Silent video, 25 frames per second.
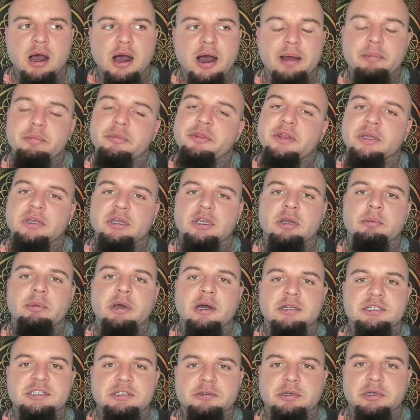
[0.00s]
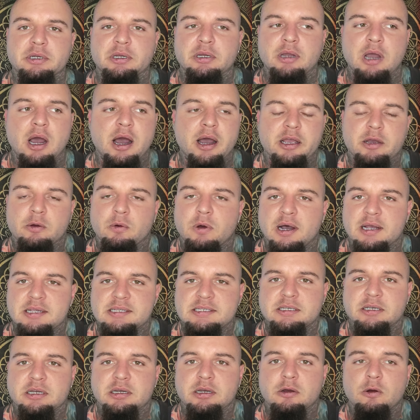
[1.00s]
I'm thinking about doing
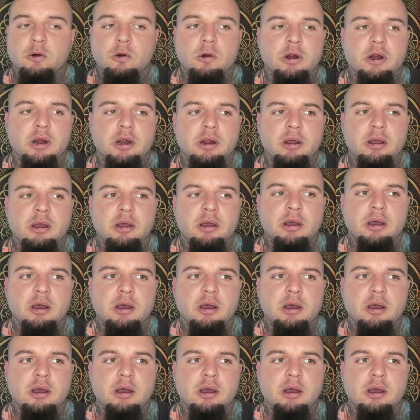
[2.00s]
ayahuasca, or